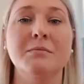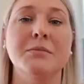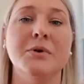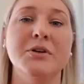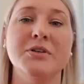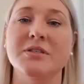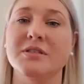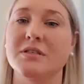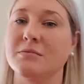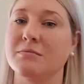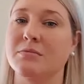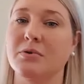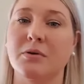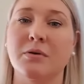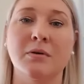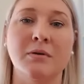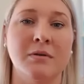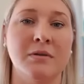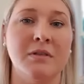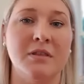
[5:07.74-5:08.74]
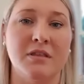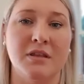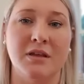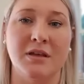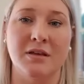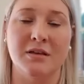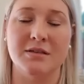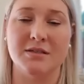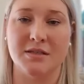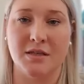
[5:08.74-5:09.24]
And the most important
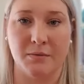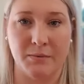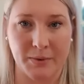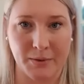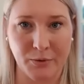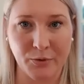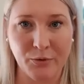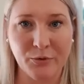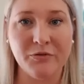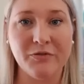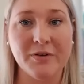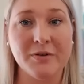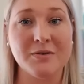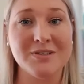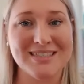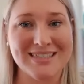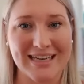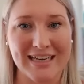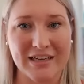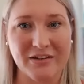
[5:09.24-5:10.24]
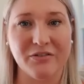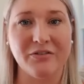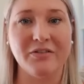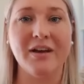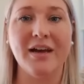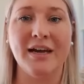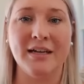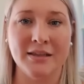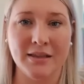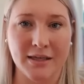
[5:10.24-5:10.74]
thing is that we all feel
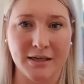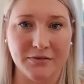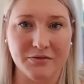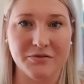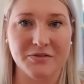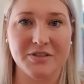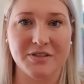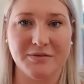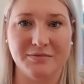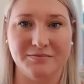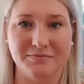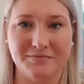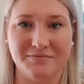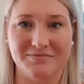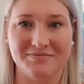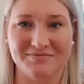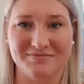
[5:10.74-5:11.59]
safe and loved.